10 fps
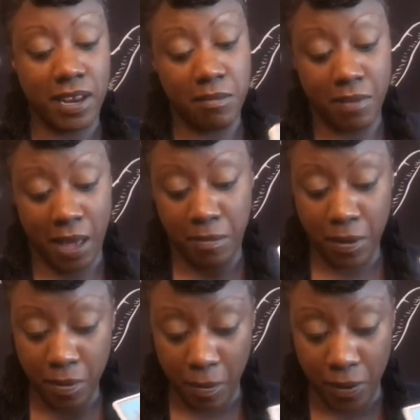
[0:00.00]
might be
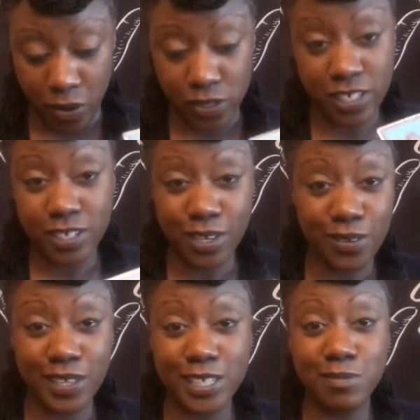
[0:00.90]
proposing to you
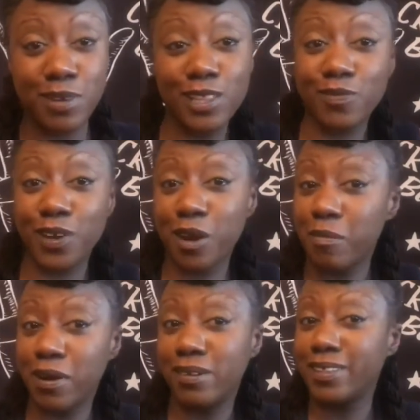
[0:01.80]
this month for your
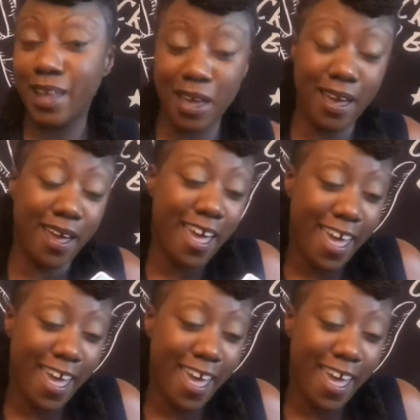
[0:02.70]
birthday.